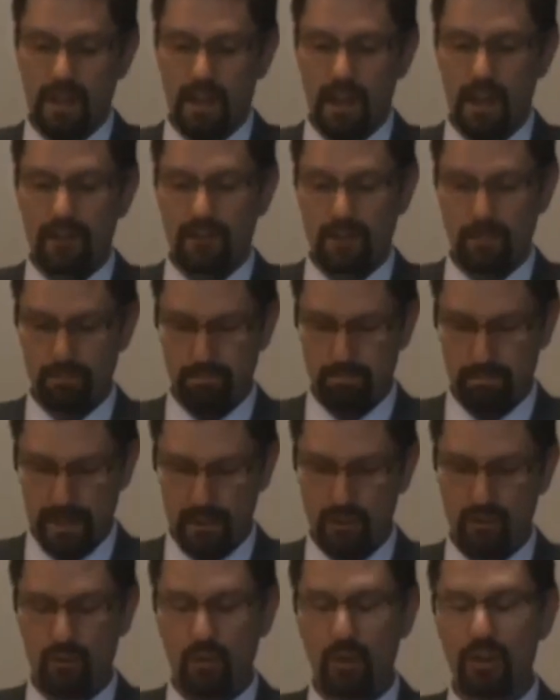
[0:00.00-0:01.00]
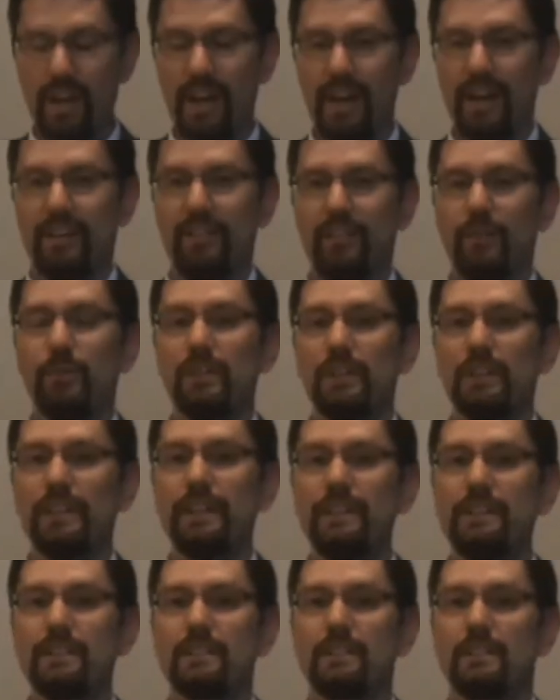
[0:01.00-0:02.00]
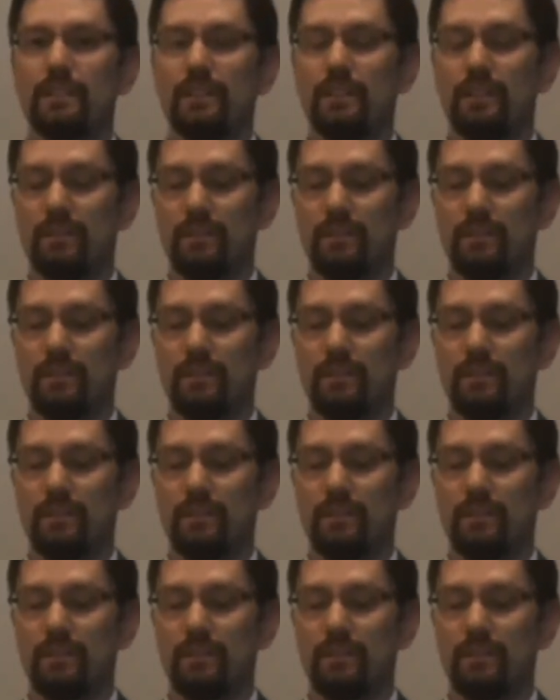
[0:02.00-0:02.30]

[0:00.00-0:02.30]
It's a big draw card in the Middle East